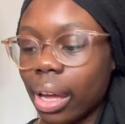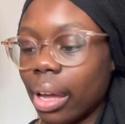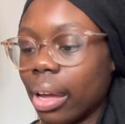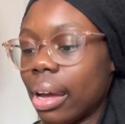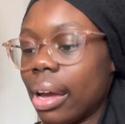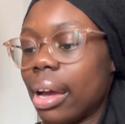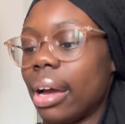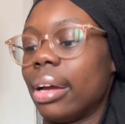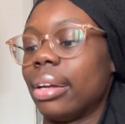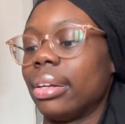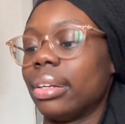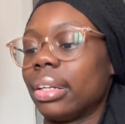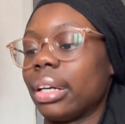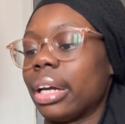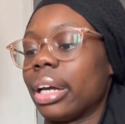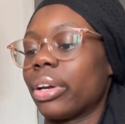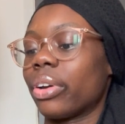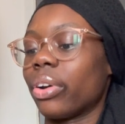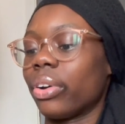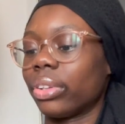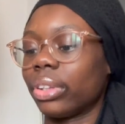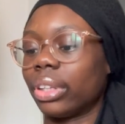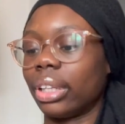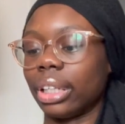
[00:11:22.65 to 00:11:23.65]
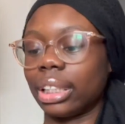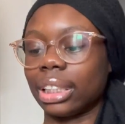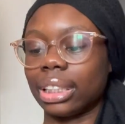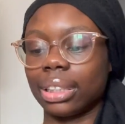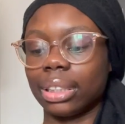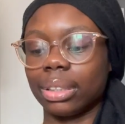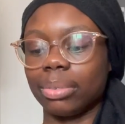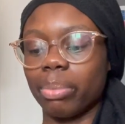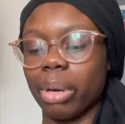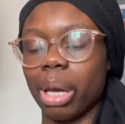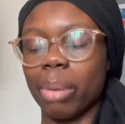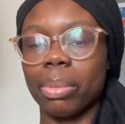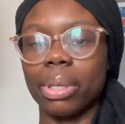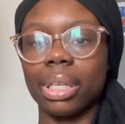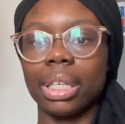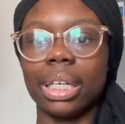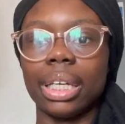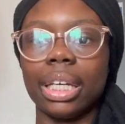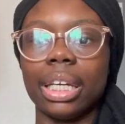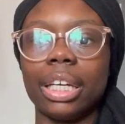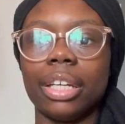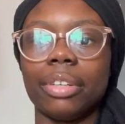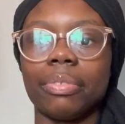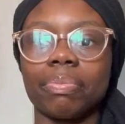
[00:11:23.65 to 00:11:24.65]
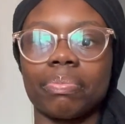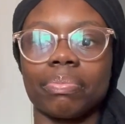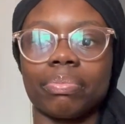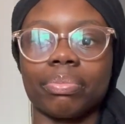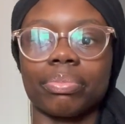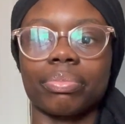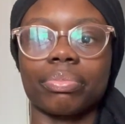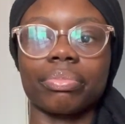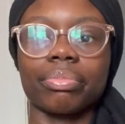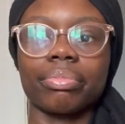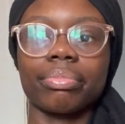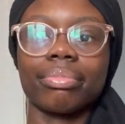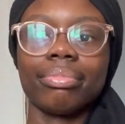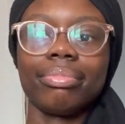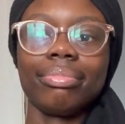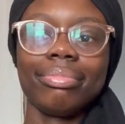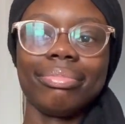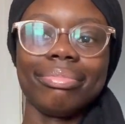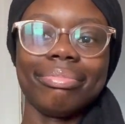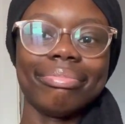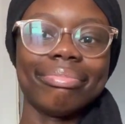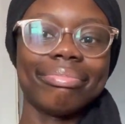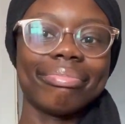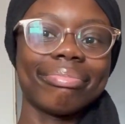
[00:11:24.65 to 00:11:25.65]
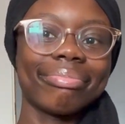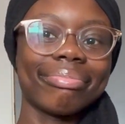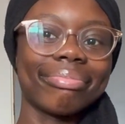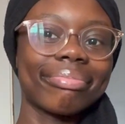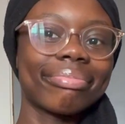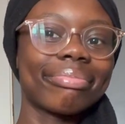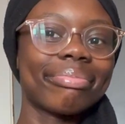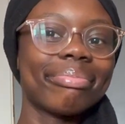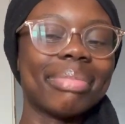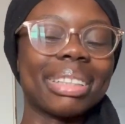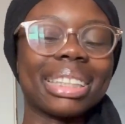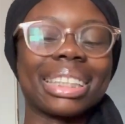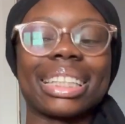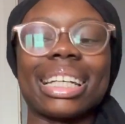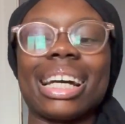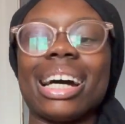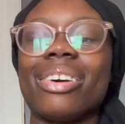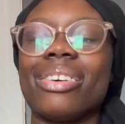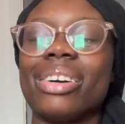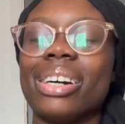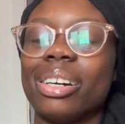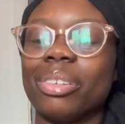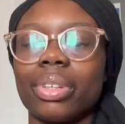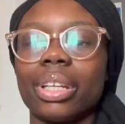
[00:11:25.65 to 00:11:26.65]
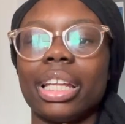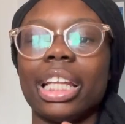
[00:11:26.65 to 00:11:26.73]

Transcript: And I got this Maybelline mascara.